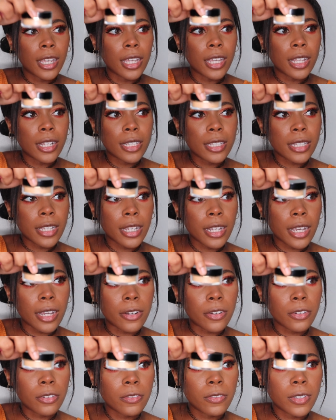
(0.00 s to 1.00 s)
it's like, I
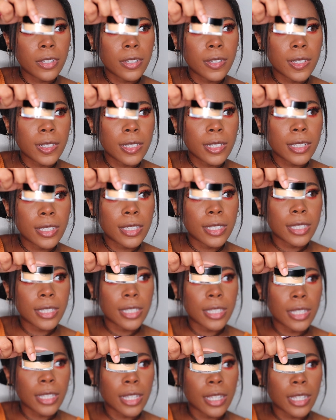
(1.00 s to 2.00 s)
don't know if you guys can
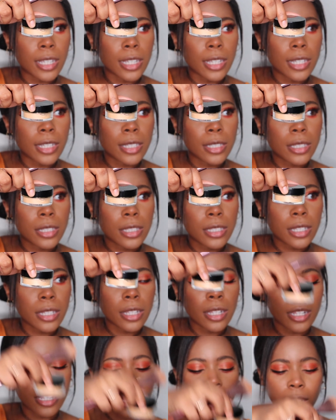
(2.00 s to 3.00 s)
see it, it's
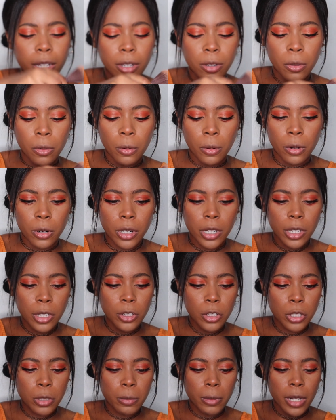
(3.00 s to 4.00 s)
like
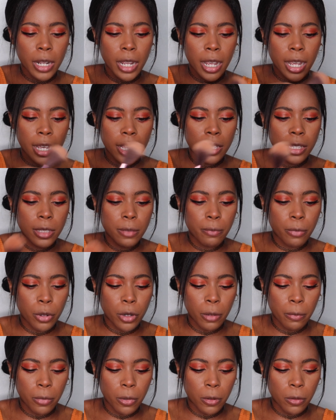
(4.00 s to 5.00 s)
orange, but it has
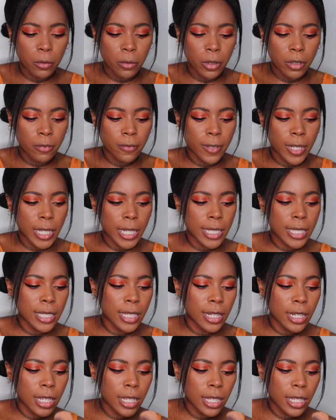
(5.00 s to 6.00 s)
purple reflex
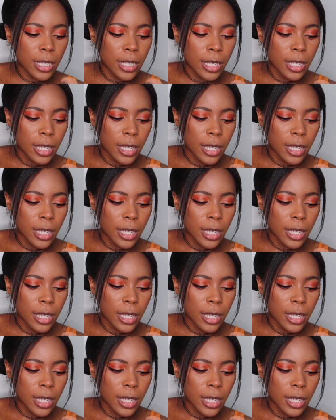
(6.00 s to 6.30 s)
in it.